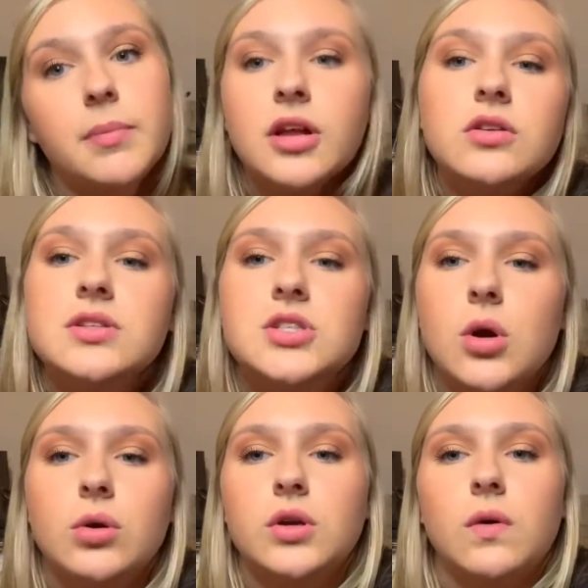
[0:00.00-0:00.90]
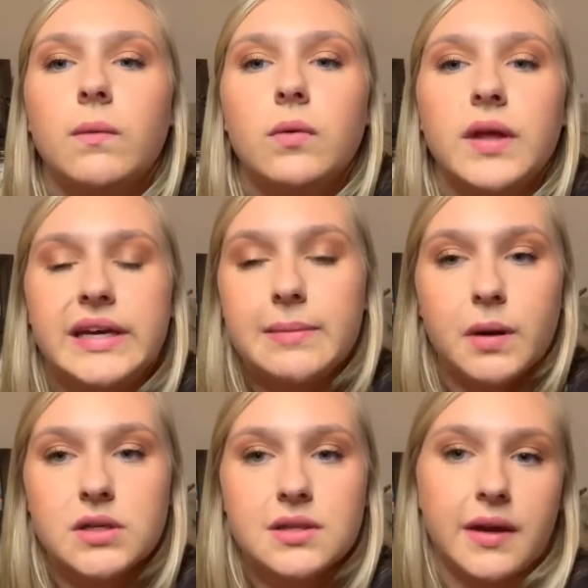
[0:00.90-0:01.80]
But it looks totally normal. Like, in
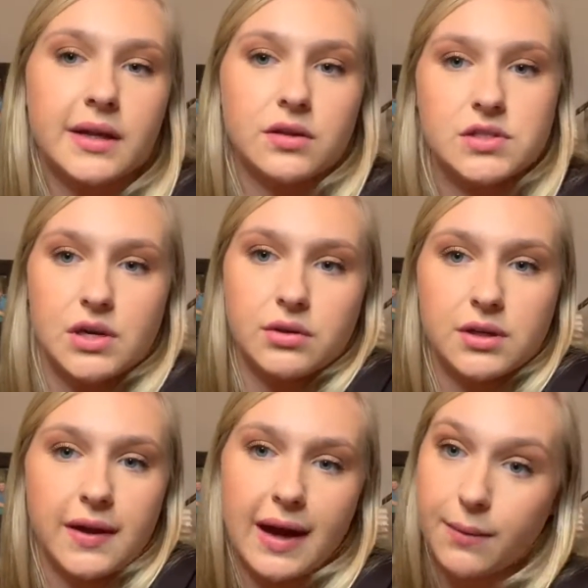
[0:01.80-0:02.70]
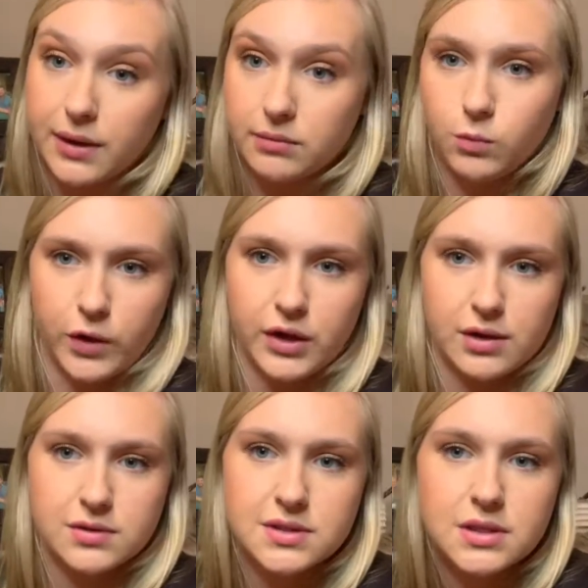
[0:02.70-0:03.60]
person, like, it looks so good. Like, I would wear it
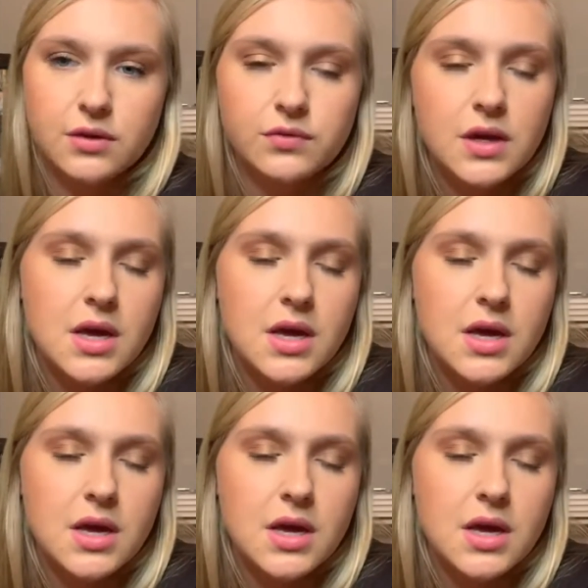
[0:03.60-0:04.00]
out and stuff.